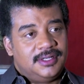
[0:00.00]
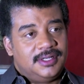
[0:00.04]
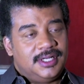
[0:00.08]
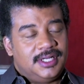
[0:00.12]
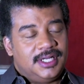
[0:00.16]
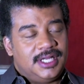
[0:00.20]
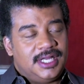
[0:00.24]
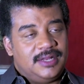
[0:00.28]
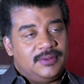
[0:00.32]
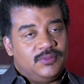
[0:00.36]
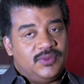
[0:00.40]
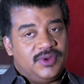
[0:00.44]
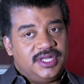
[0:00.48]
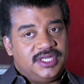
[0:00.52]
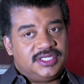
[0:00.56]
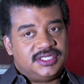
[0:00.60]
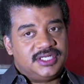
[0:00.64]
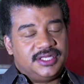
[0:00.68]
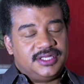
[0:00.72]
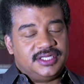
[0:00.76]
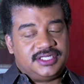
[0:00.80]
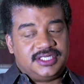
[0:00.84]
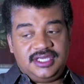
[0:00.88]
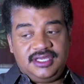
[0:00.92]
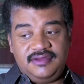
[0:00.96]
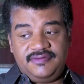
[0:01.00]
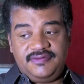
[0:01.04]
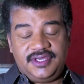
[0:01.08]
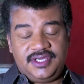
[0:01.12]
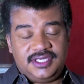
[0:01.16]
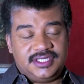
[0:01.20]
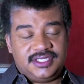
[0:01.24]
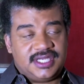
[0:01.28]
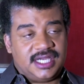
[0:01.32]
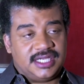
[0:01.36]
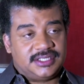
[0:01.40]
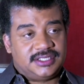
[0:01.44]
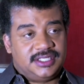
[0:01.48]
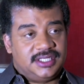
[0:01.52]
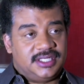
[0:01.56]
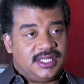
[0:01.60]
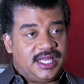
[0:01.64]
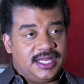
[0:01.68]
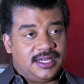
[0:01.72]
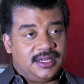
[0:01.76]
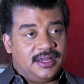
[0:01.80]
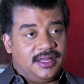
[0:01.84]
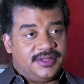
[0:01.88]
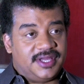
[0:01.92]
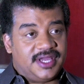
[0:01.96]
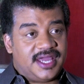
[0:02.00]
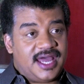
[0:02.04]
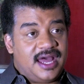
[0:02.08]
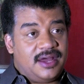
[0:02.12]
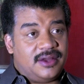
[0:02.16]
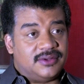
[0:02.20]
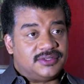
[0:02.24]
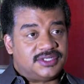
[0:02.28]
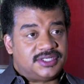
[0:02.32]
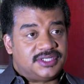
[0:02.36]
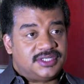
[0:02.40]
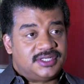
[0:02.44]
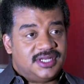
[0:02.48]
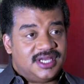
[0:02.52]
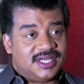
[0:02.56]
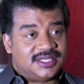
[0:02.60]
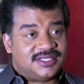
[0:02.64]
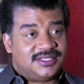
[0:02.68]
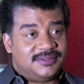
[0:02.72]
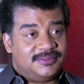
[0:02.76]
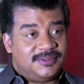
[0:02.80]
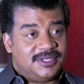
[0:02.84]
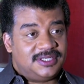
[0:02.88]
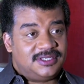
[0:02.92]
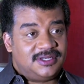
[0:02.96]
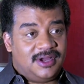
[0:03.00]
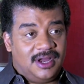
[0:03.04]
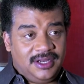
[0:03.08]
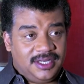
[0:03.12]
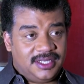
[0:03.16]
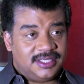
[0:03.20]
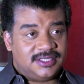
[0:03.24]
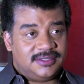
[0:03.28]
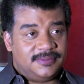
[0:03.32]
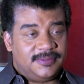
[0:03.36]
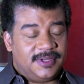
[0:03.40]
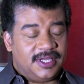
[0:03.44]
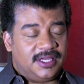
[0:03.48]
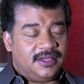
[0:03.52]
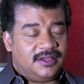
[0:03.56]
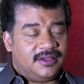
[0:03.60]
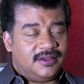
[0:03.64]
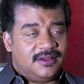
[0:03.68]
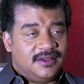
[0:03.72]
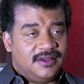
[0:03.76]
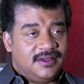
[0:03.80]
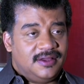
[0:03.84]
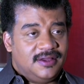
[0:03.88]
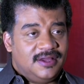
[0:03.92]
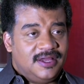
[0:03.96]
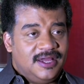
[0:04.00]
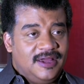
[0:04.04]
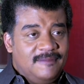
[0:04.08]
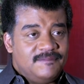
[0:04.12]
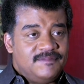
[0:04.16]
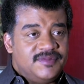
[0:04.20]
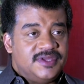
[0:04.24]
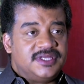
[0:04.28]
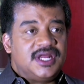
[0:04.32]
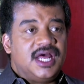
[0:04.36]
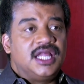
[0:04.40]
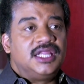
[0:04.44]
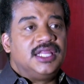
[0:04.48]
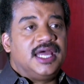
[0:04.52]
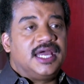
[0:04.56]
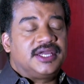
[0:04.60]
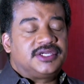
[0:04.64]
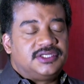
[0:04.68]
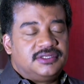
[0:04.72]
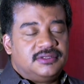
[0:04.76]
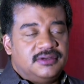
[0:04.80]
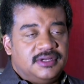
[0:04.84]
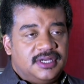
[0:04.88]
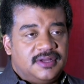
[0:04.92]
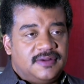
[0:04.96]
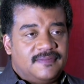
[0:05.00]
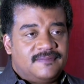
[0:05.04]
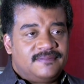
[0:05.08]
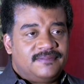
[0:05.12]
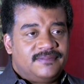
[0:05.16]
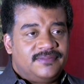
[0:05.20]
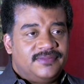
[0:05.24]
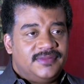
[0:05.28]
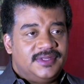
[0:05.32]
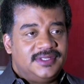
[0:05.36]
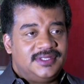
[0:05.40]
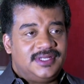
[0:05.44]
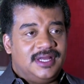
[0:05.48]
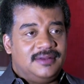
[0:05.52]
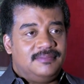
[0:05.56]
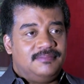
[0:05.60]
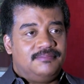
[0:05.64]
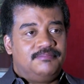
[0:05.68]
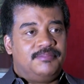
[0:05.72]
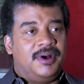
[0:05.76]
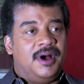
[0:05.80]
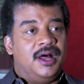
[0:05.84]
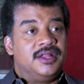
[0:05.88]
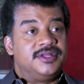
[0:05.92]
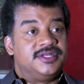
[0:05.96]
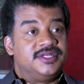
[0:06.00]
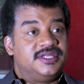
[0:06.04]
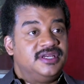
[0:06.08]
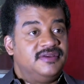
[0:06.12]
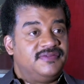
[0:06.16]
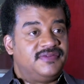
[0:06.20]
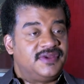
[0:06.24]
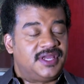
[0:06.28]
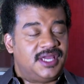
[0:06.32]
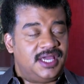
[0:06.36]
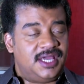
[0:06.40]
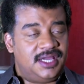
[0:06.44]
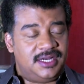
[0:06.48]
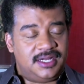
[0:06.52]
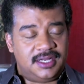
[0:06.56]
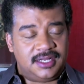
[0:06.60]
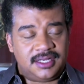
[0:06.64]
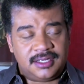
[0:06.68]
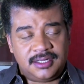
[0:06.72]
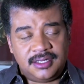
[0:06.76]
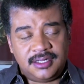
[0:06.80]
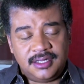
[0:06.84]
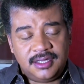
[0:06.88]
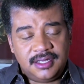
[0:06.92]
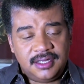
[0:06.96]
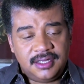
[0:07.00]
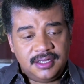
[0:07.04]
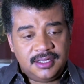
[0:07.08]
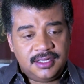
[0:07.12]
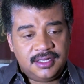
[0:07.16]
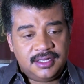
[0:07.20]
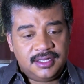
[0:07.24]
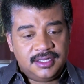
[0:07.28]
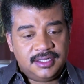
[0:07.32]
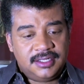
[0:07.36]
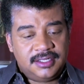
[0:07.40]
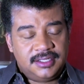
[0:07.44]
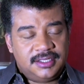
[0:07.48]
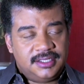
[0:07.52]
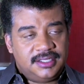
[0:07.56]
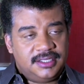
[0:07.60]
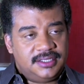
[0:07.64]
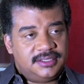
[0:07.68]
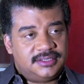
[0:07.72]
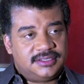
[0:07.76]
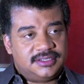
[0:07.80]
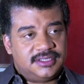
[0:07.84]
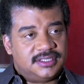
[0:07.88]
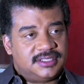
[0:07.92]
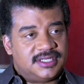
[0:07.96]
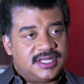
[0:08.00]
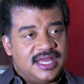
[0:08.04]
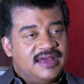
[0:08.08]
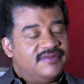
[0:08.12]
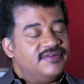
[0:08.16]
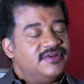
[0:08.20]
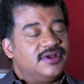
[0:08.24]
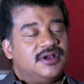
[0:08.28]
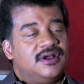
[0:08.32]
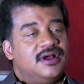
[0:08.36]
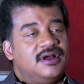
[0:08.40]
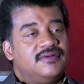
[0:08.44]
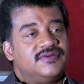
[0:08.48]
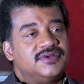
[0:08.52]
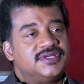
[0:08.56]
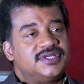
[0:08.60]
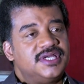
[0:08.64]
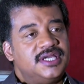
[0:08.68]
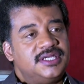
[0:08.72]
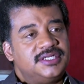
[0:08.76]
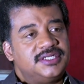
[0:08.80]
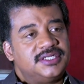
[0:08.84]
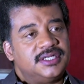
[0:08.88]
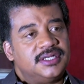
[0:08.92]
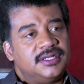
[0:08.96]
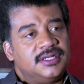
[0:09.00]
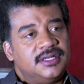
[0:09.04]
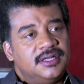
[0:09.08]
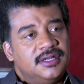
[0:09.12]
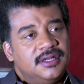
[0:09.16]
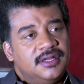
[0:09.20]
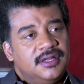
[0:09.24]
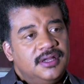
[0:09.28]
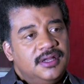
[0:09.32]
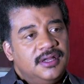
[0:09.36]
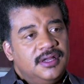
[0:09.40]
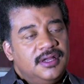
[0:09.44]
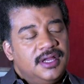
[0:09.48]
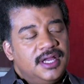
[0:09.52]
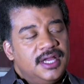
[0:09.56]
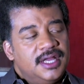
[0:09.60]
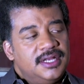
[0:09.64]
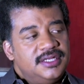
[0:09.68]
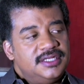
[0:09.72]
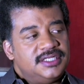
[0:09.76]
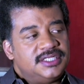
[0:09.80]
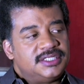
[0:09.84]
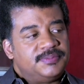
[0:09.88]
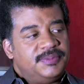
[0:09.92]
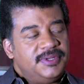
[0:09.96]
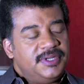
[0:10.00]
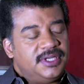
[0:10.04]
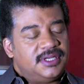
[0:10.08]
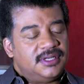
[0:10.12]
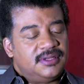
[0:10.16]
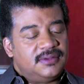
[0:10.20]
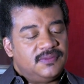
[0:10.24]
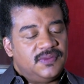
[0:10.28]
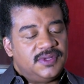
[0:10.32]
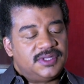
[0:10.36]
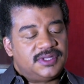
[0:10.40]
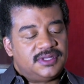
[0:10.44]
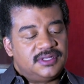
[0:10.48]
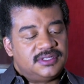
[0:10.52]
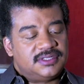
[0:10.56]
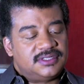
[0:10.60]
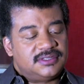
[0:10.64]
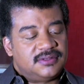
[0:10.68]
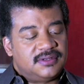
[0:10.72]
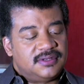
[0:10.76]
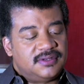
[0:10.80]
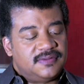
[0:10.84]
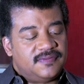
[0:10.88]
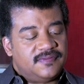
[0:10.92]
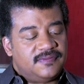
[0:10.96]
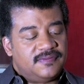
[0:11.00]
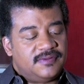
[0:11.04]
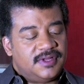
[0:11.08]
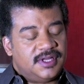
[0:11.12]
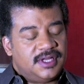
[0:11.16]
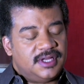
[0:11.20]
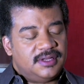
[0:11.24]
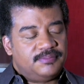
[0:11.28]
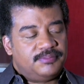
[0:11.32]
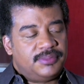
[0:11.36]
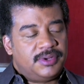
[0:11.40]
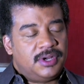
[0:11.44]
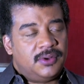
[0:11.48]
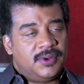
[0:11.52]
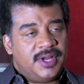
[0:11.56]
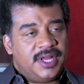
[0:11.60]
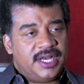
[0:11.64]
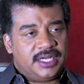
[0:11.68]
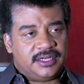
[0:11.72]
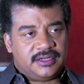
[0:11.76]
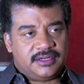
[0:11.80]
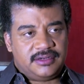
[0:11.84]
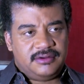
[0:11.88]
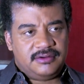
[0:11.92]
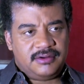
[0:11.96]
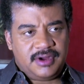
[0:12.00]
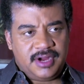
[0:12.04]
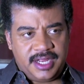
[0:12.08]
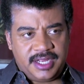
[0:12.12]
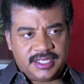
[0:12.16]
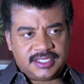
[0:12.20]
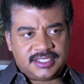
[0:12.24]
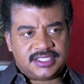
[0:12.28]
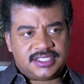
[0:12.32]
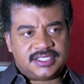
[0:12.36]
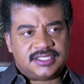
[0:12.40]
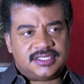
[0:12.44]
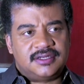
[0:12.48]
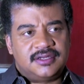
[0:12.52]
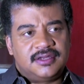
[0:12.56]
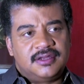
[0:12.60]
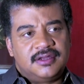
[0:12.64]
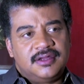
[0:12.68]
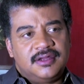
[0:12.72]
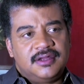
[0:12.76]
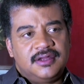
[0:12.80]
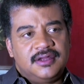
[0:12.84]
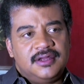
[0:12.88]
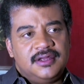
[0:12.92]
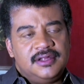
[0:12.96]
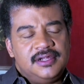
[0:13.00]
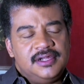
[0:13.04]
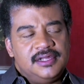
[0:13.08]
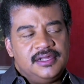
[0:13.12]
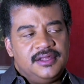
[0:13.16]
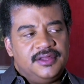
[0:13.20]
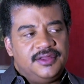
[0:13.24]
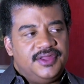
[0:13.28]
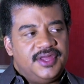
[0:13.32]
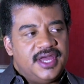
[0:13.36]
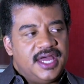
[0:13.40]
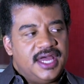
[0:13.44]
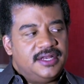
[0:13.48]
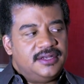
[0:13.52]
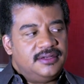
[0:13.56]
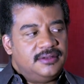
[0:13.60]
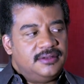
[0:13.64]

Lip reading: And when he's on the TV, he's actually like on the couch next to me, talking to me. He's not lecturing, he's not pontificating. He's just having a conversation. And he's speaking with a sort of poetic grace that